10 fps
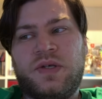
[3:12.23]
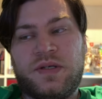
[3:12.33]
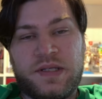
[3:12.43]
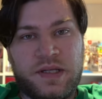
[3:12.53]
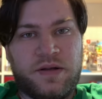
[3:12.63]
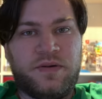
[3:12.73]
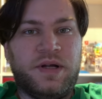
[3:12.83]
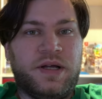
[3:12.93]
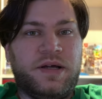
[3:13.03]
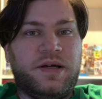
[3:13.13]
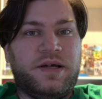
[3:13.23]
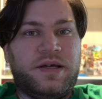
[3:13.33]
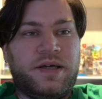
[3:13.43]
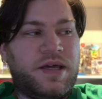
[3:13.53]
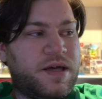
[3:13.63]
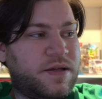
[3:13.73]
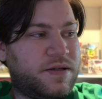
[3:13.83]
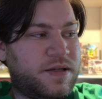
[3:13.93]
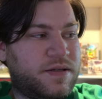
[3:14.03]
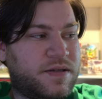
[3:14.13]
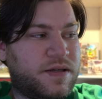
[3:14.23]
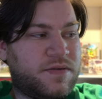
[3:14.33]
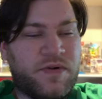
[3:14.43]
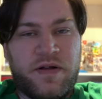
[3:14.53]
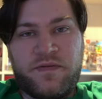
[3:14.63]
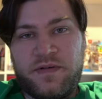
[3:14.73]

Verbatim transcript: So, yeah, it is it's rough.